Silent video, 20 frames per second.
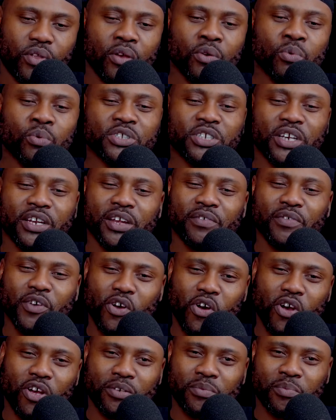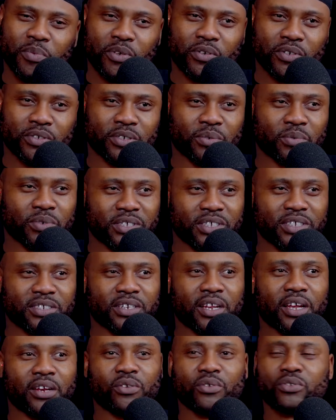Which I never got because it was
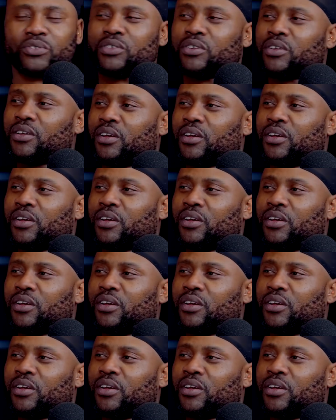his Nando's.